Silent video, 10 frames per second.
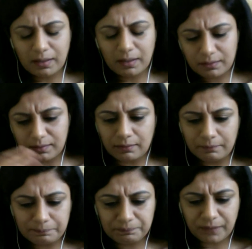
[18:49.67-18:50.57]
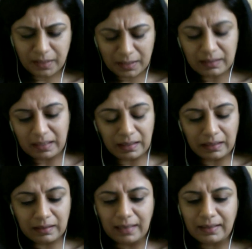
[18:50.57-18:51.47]
But
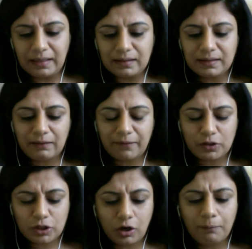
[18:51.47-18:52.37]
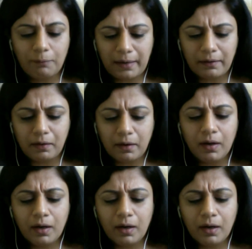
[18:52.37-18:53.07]
in Delhi itself, as she got better,